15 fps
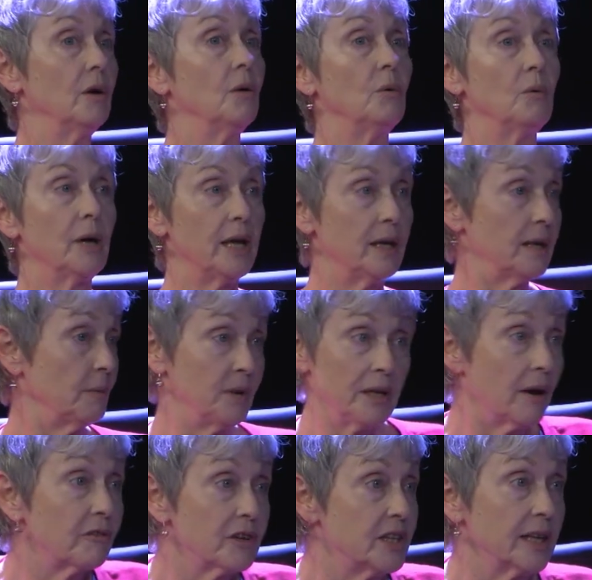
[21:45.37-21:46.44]
way, I mean,
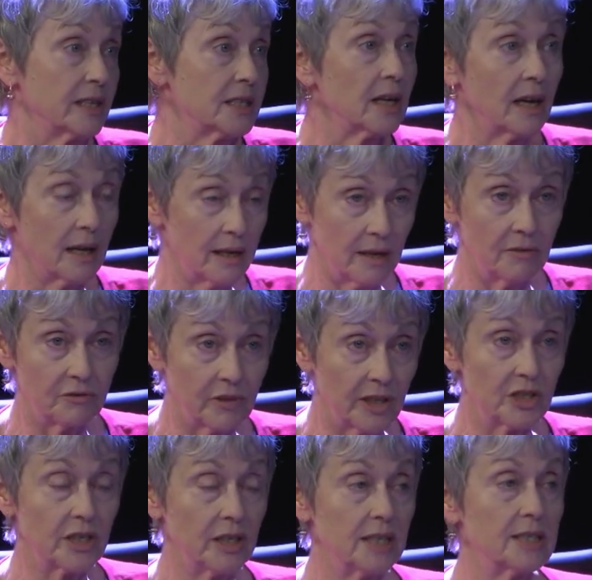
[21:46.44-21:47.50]
everything's high,
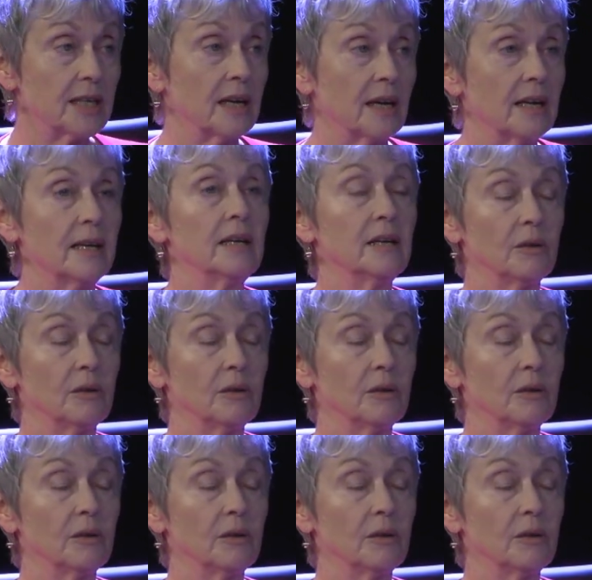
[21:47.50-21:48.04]
inflation is high.